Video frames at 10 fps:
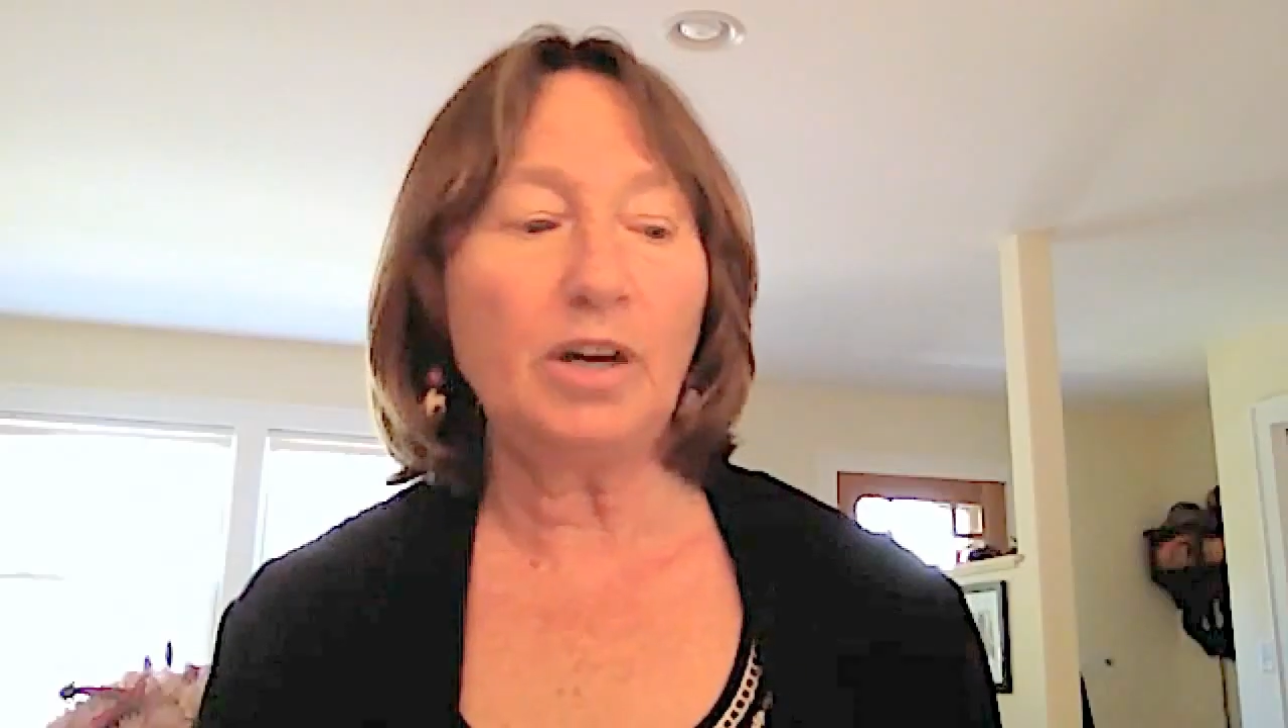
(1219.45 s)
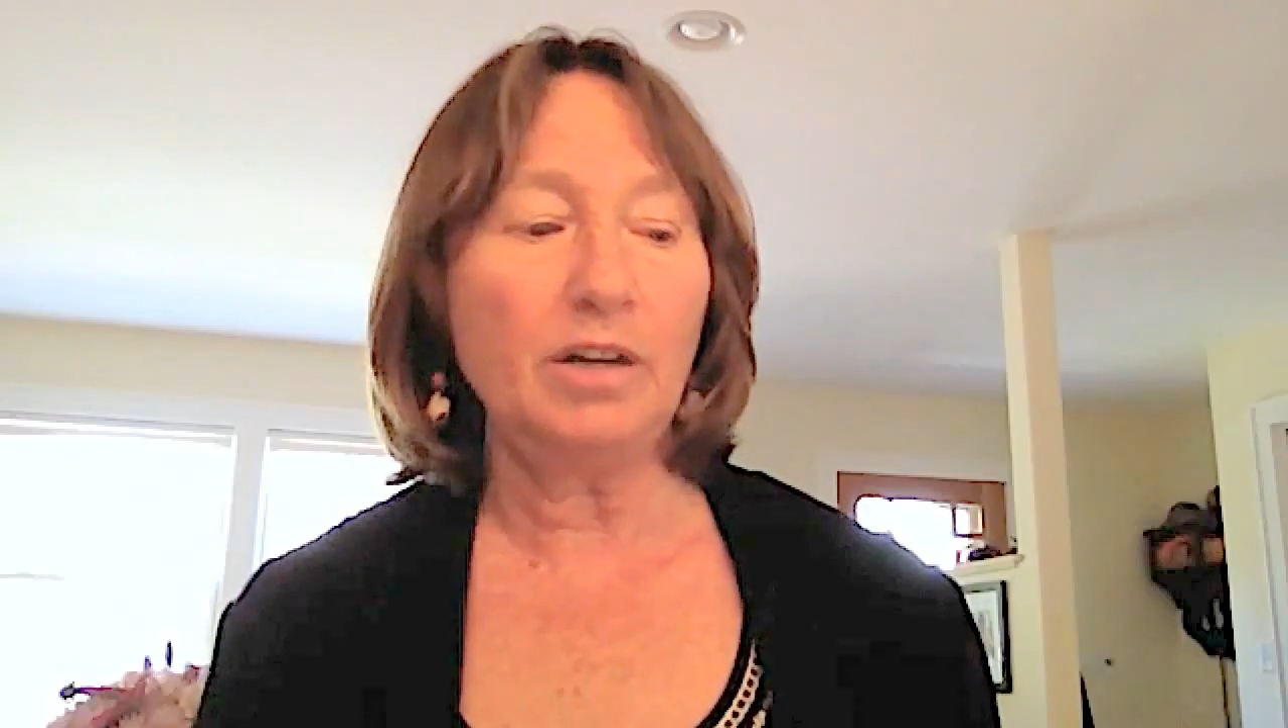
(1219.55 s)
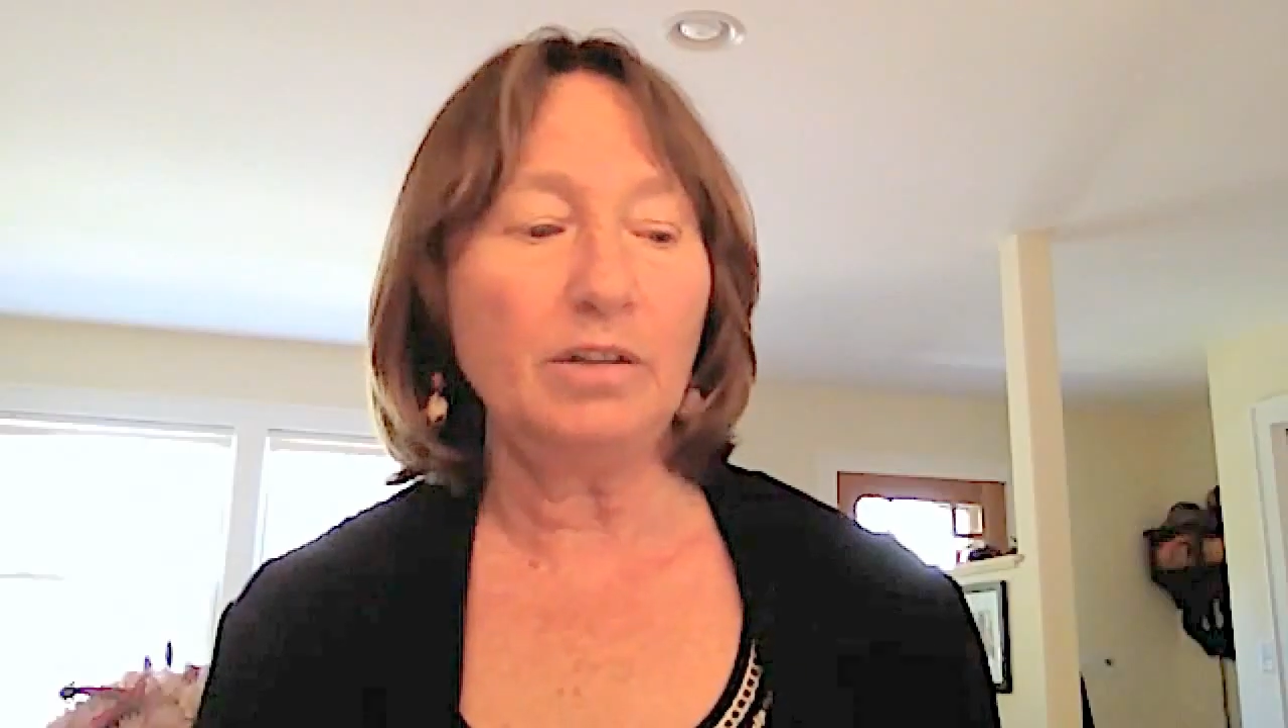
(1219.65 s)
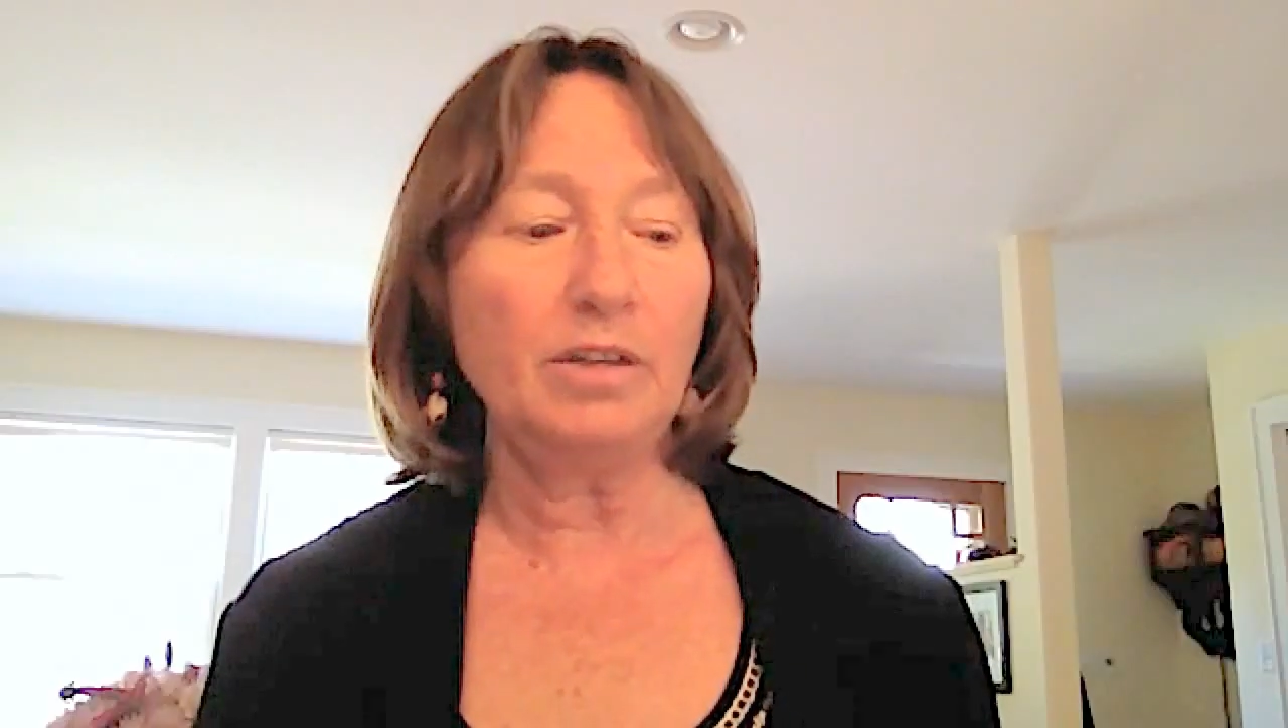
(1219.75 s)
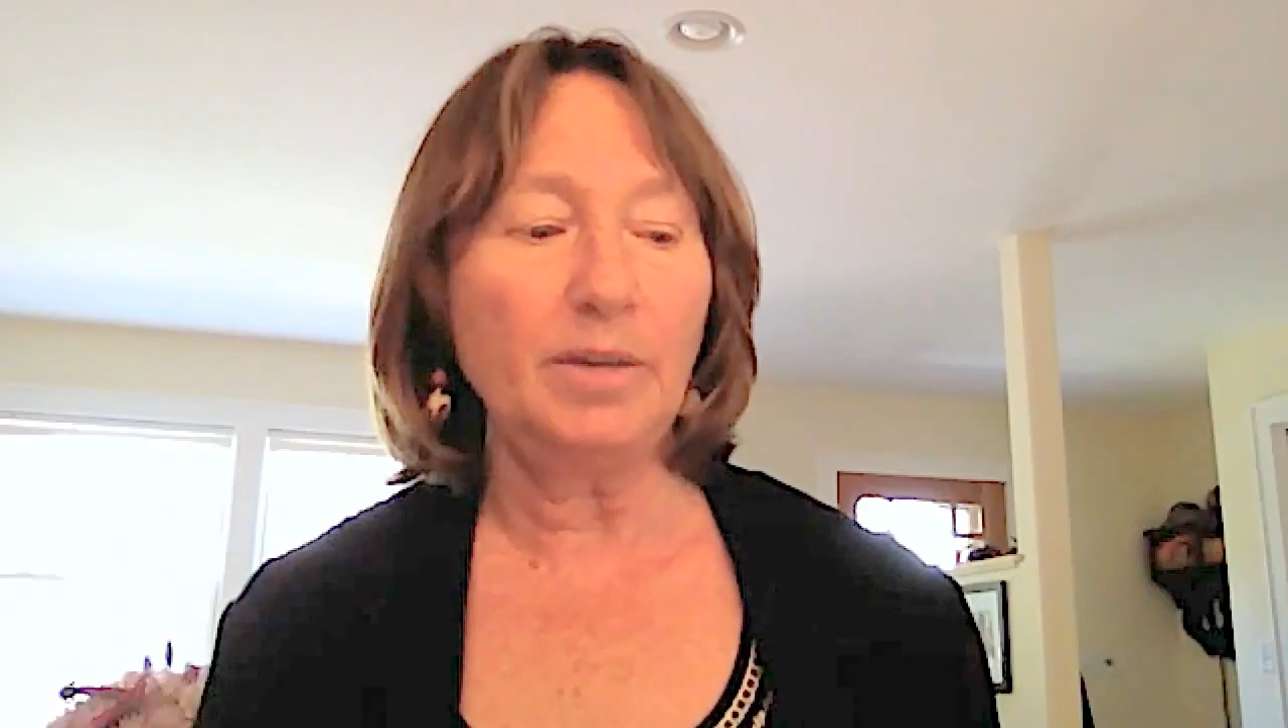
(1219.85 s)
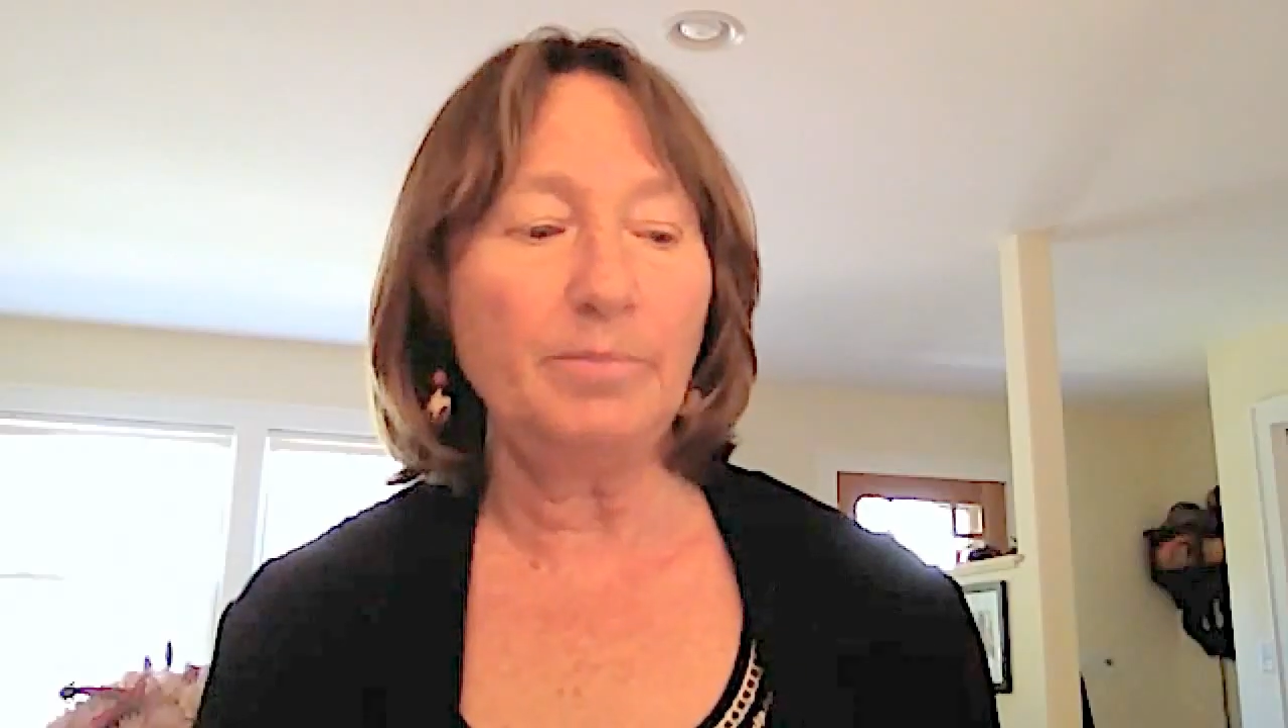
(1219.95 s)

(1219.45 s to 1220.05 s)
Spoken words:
airline